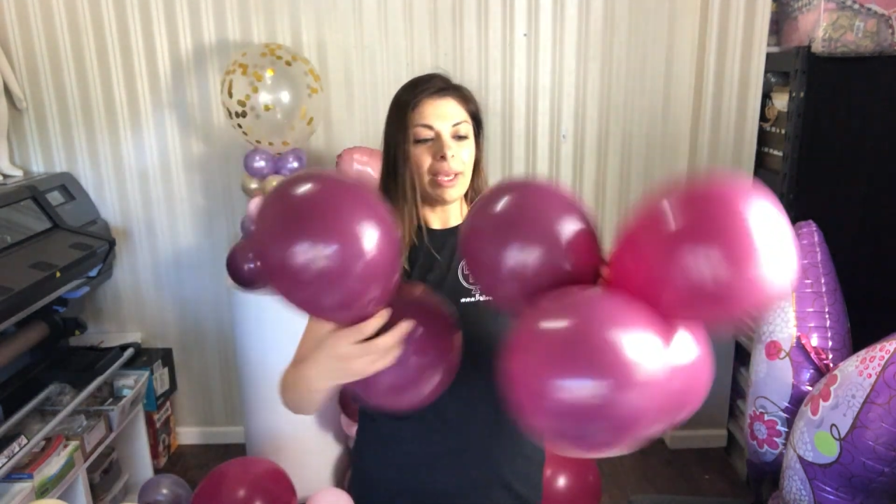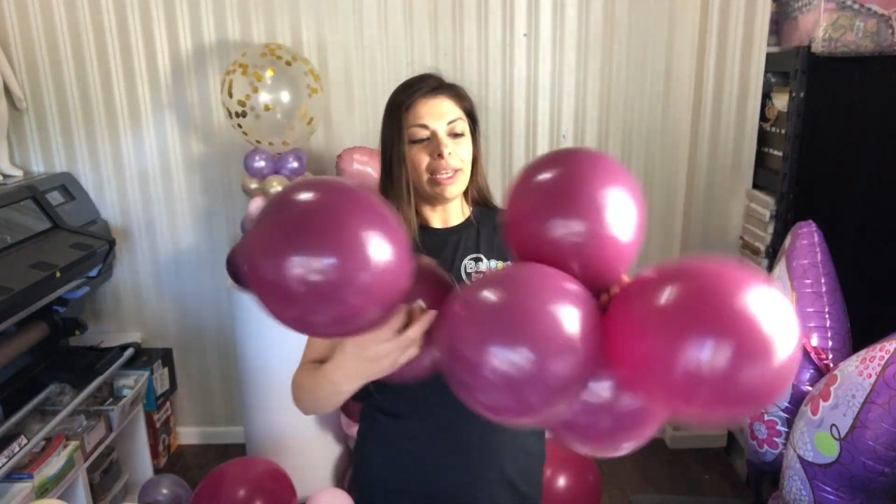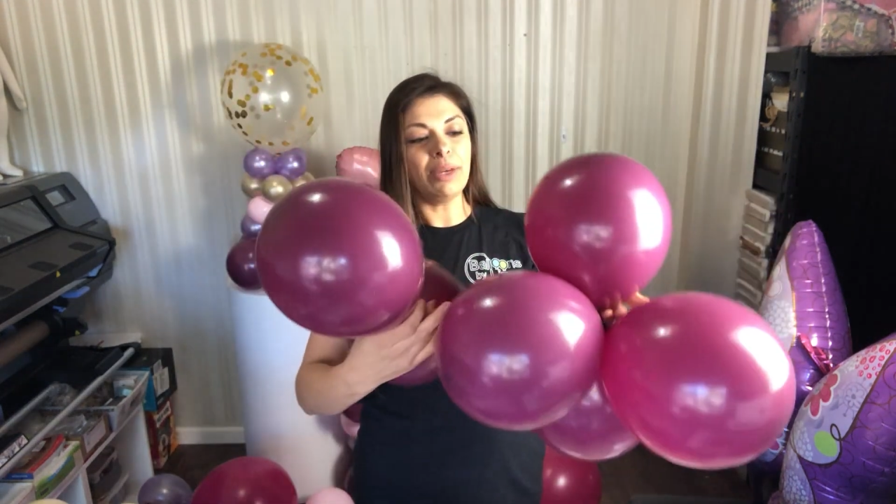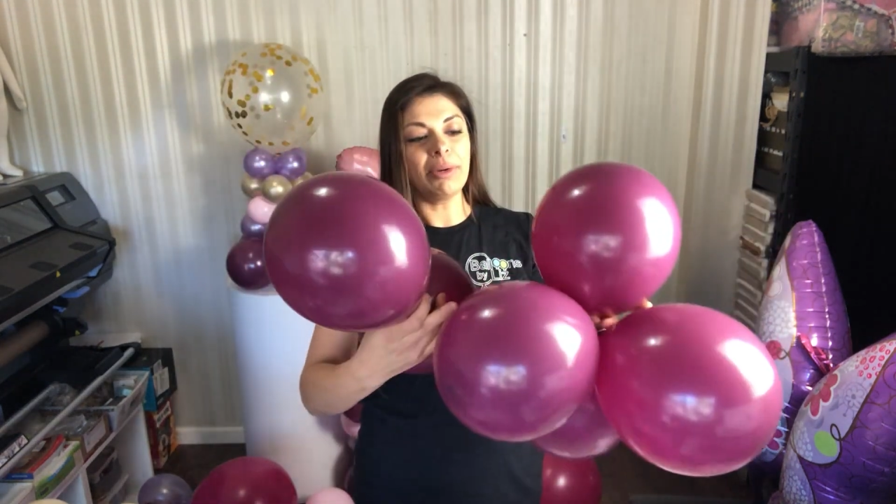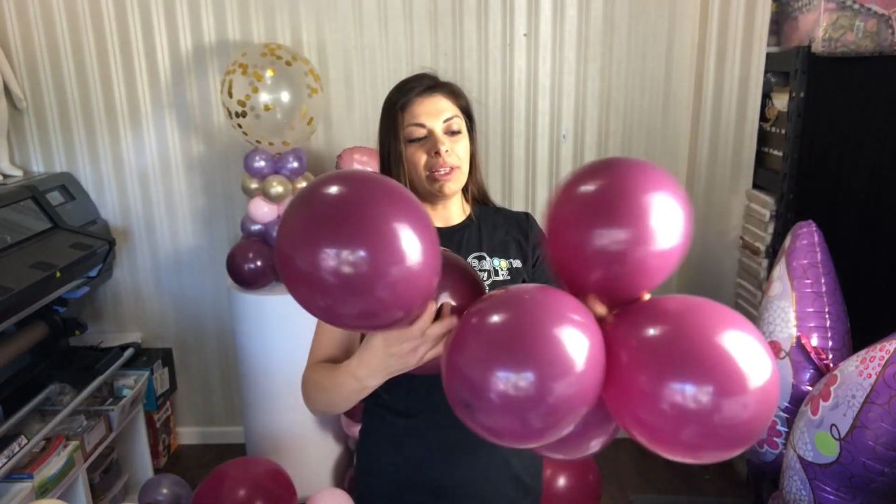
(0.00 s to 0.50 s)

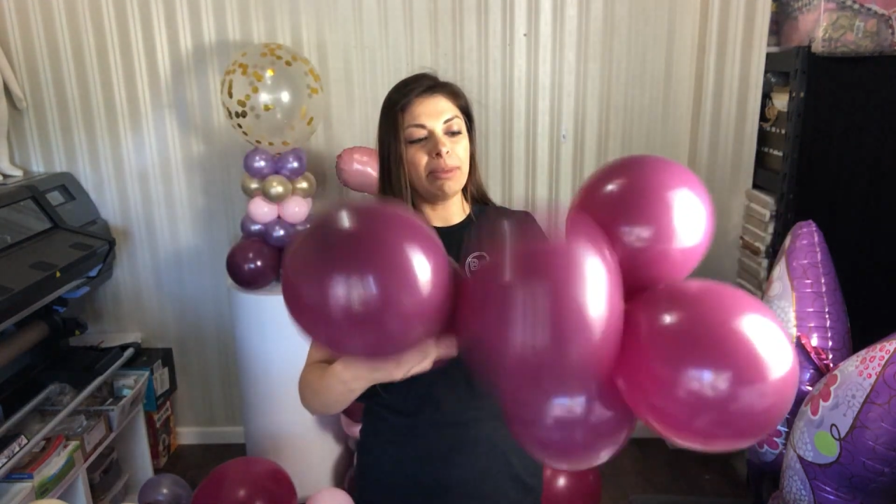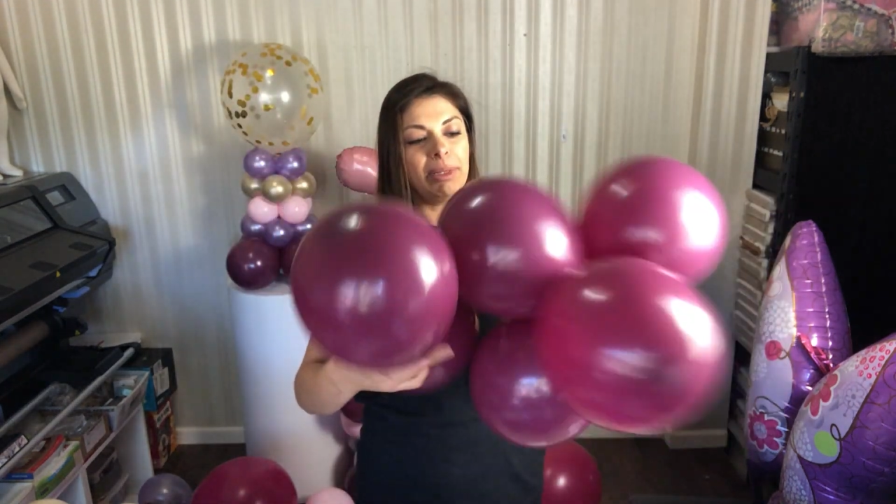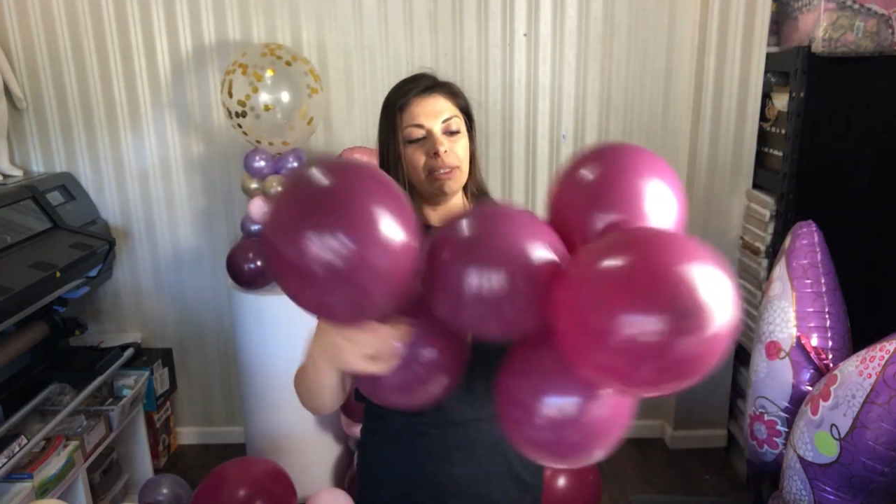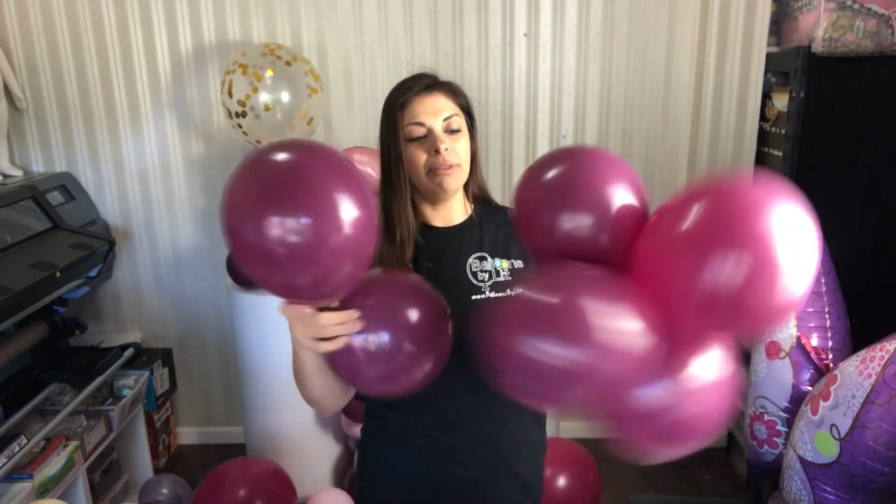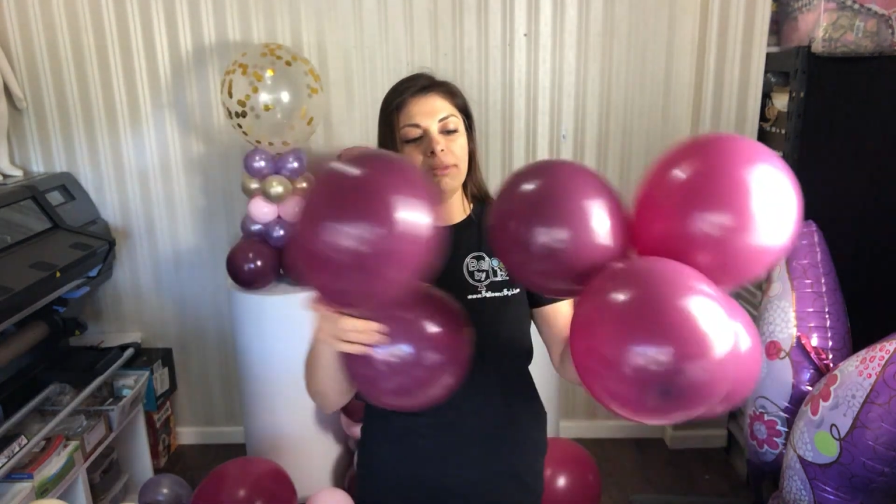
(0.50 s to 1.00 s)
any one of the
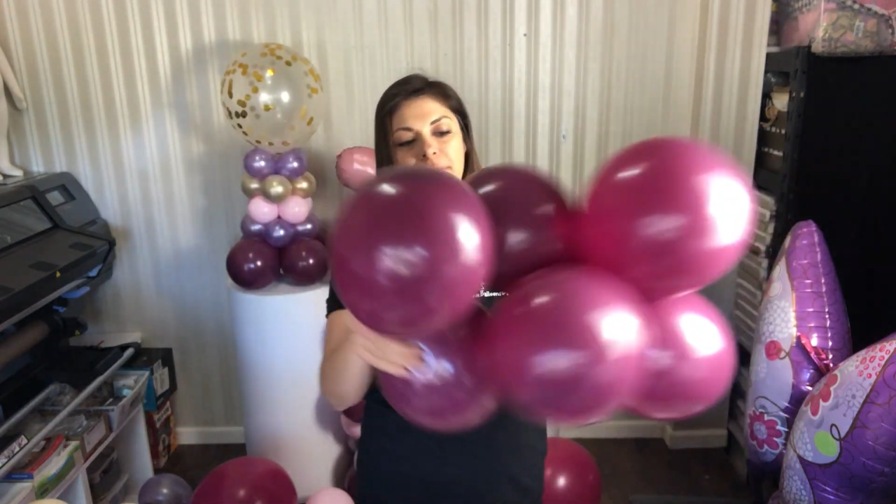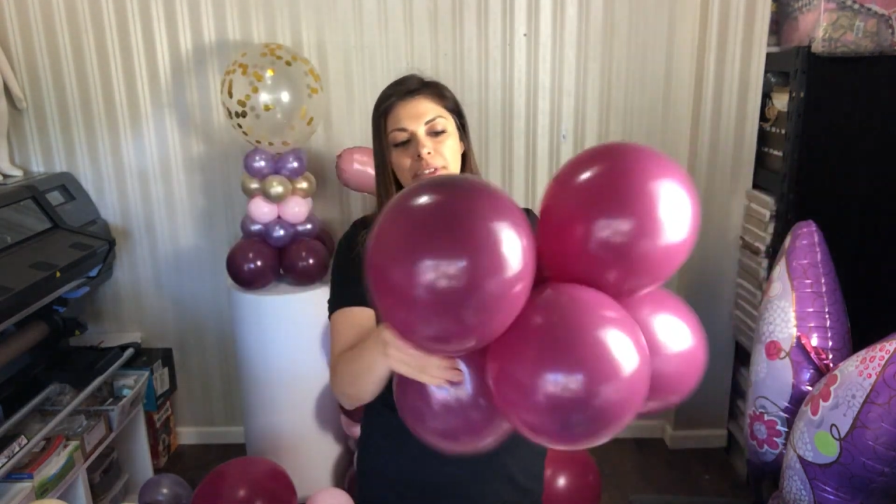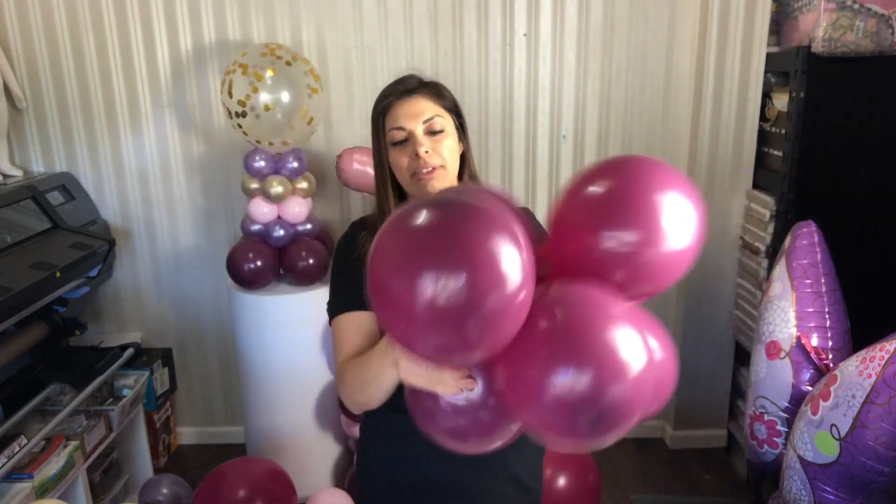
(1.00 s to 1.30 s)
balloons.